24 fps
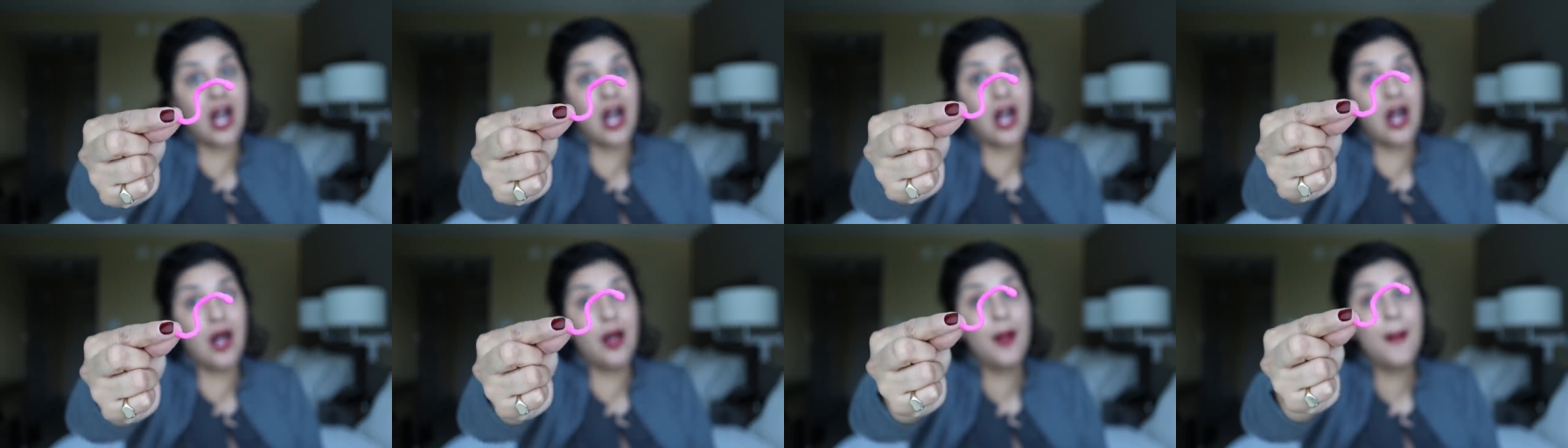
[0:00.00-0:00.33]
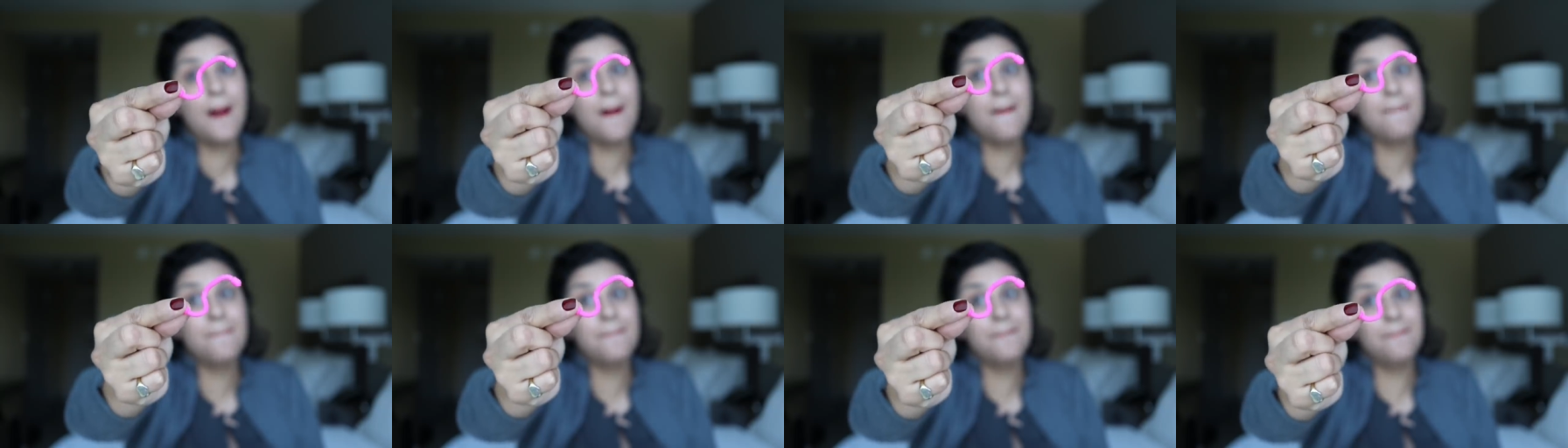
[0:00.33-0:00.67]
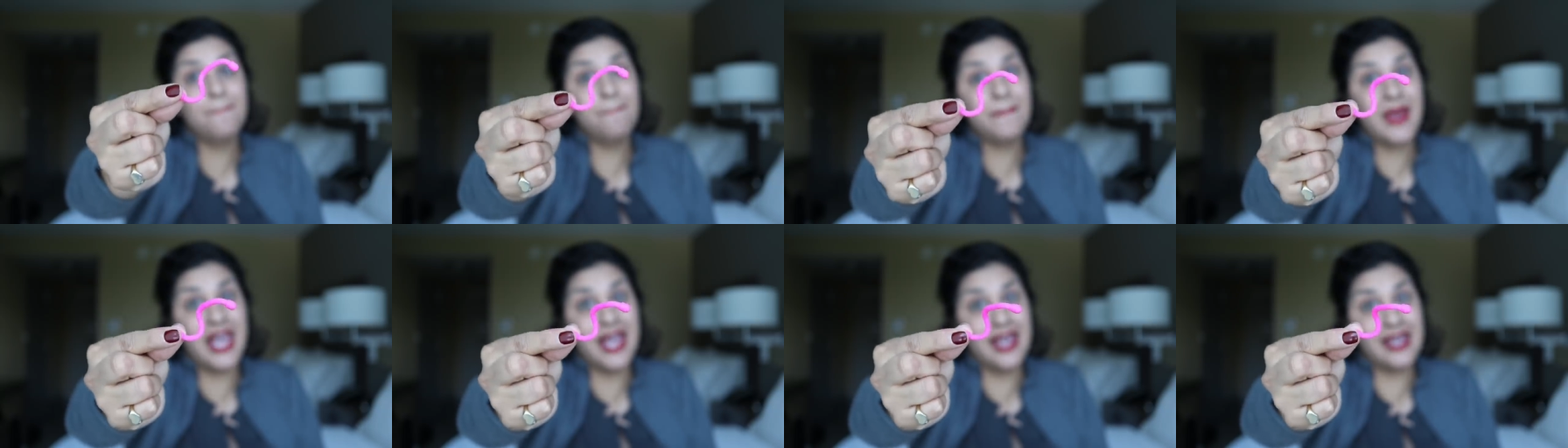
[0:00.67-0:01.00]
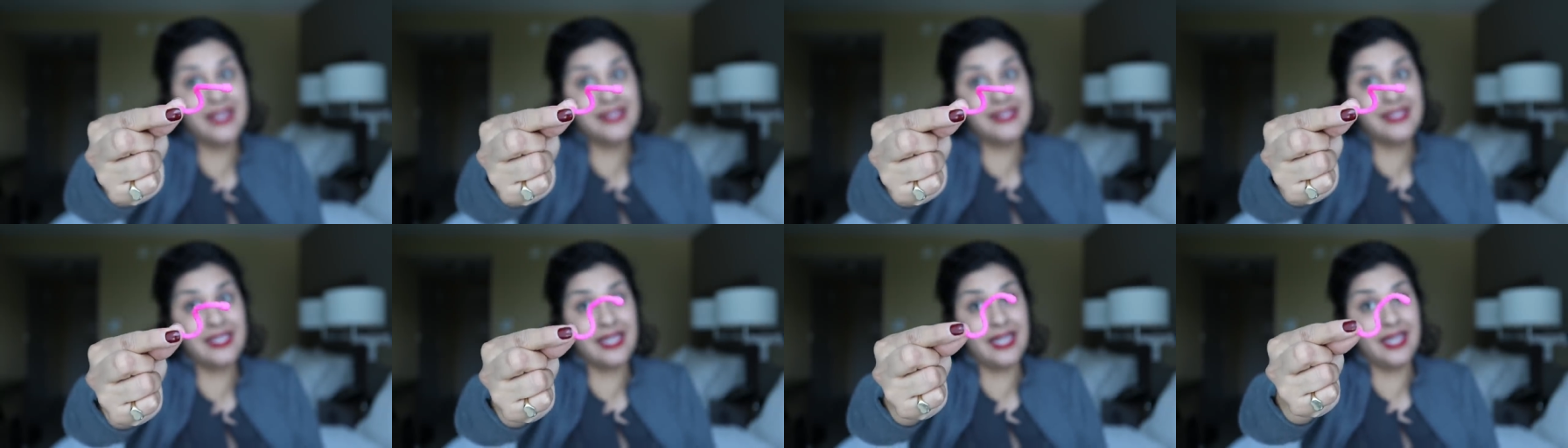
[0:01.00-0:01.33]
uh,
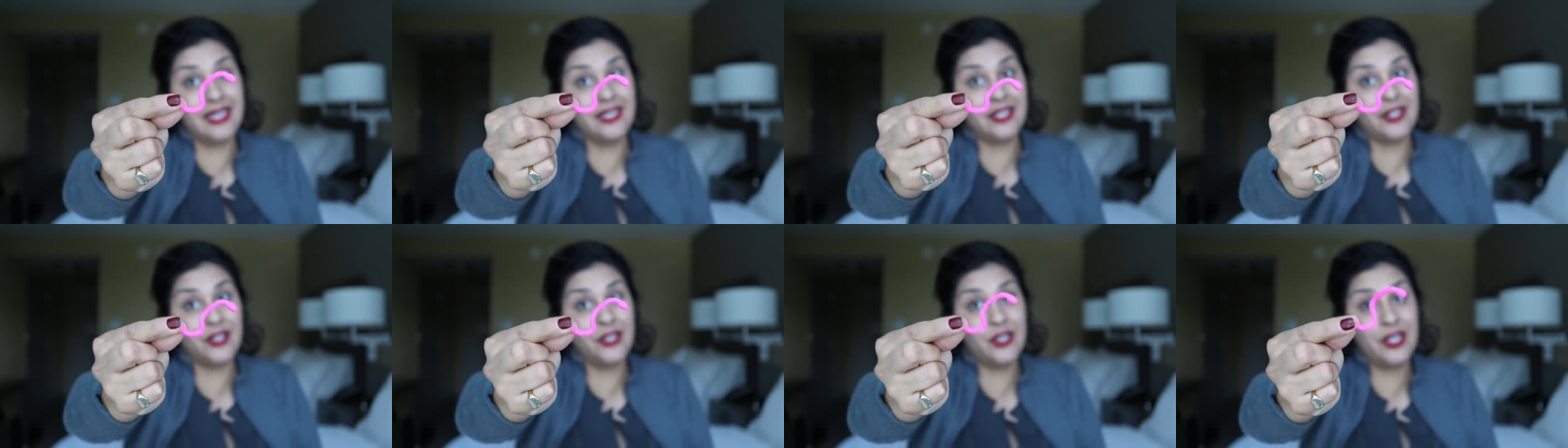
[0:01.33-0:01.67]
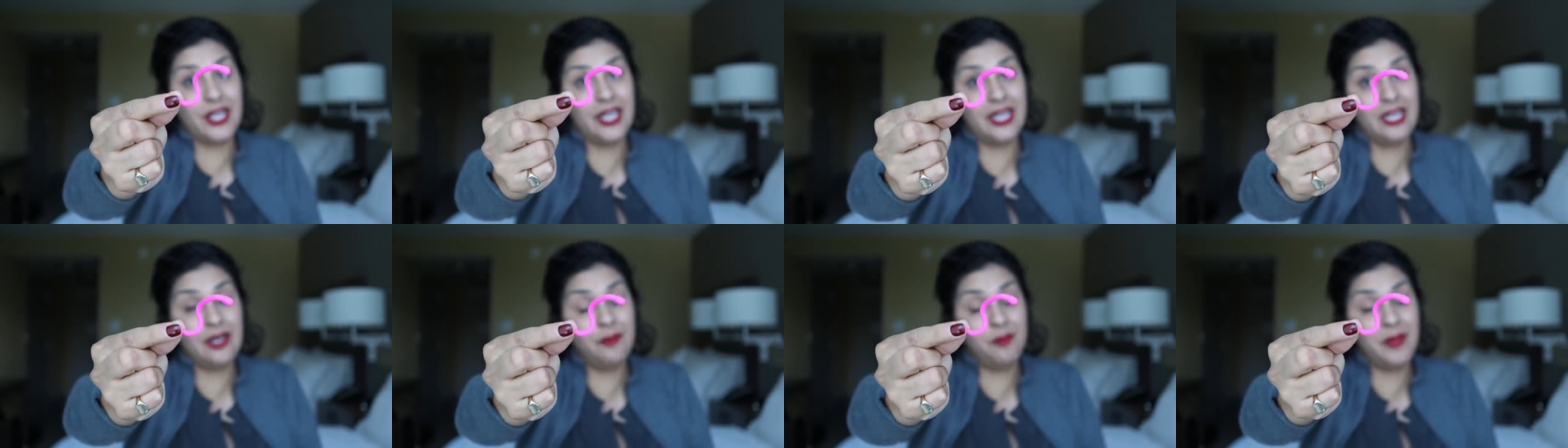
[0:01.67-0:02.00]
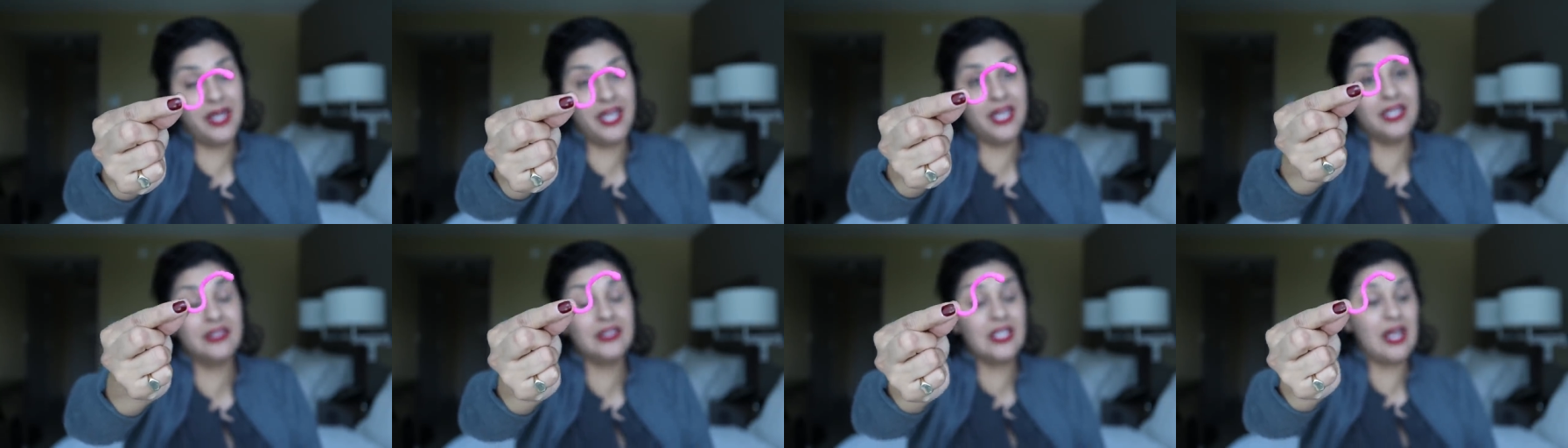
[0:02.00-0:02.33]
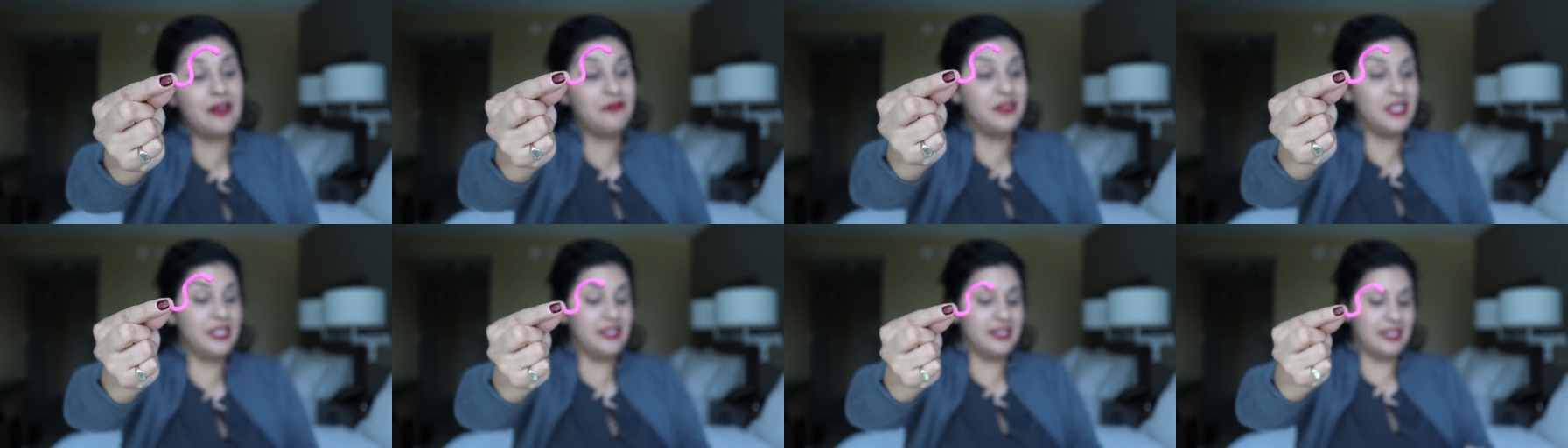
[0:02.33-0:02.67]
amazing. Are you kidding me?
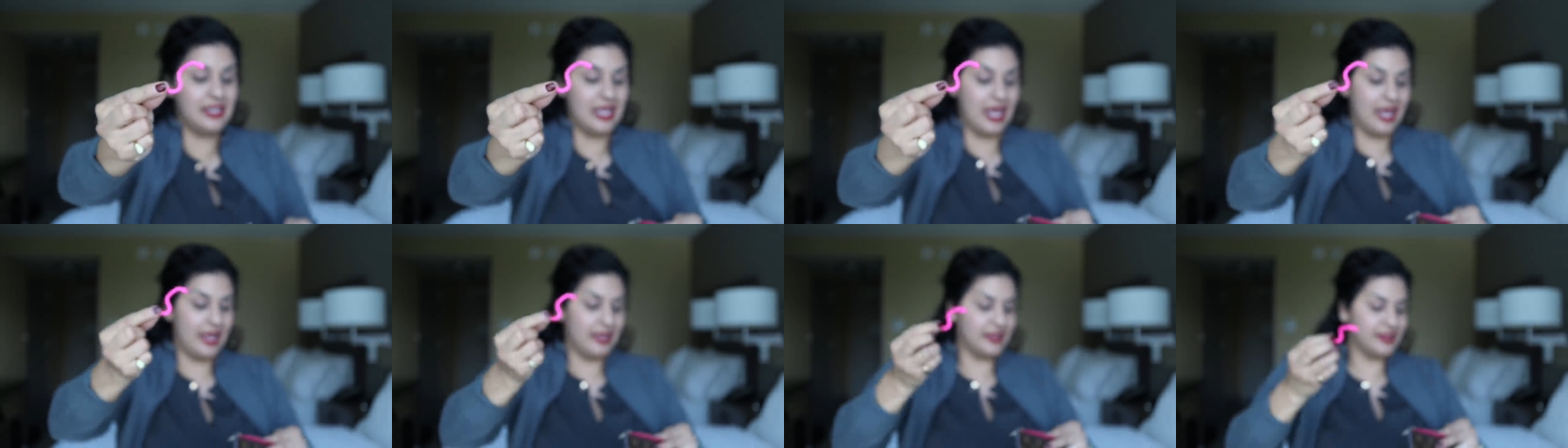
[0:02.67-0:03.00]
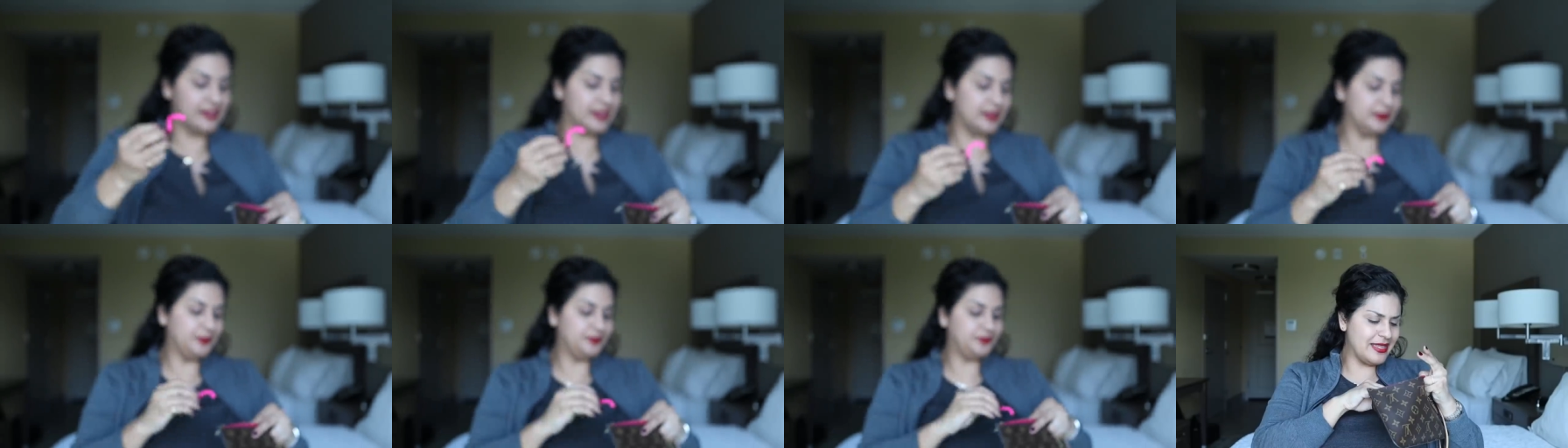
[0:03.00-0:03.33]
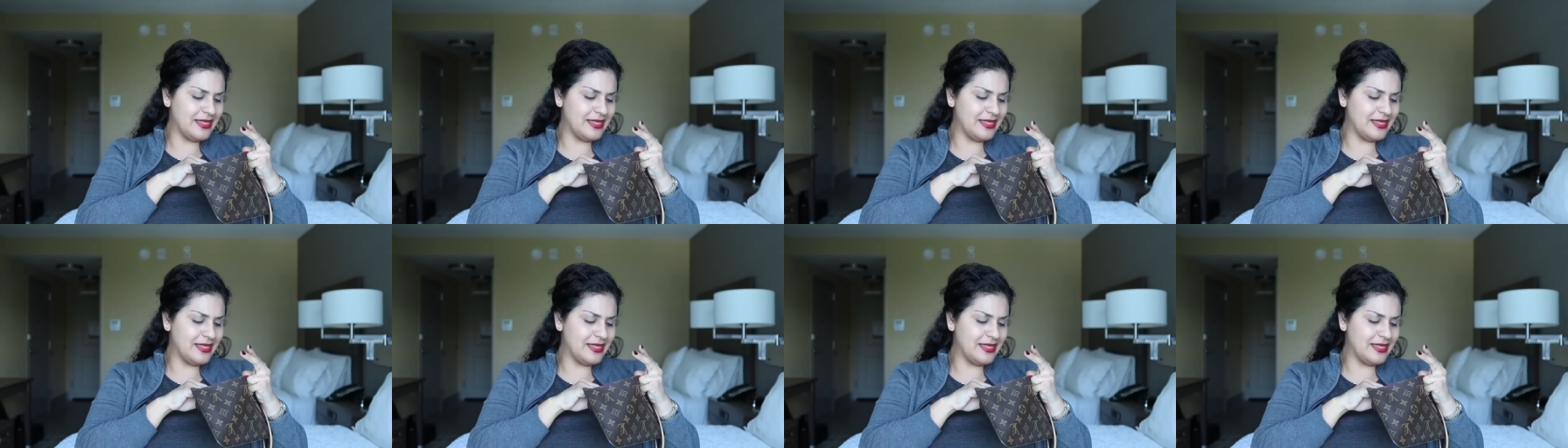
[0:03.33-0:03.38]
Love these things.